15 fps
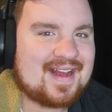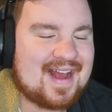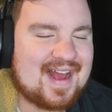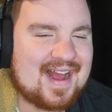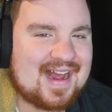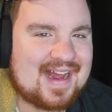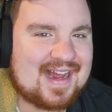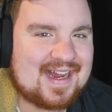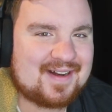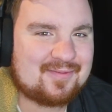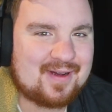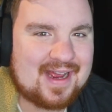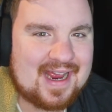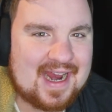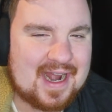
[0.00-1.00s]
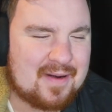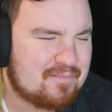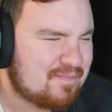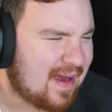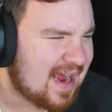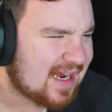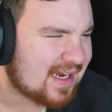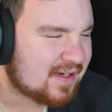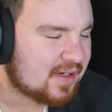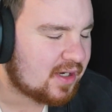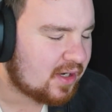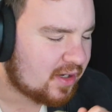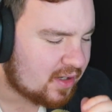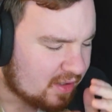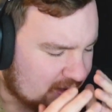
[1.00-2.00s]
And we're back. Oh,
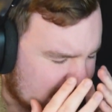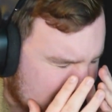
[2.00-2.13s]
I